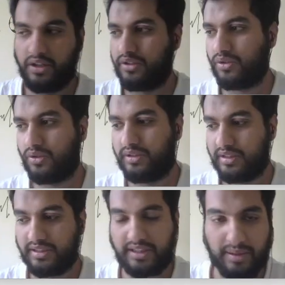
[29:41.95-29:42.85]
So this
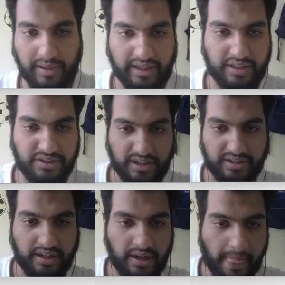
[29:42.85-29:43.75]
is the table I
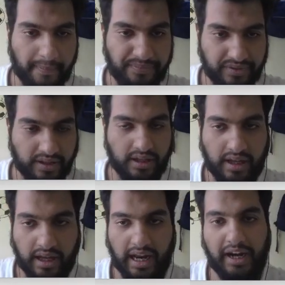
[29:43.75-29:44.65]
constructed,
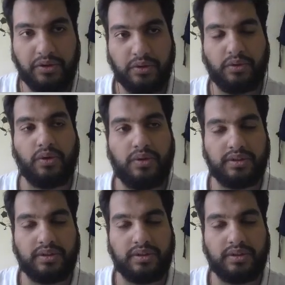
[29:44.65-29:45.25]
and you know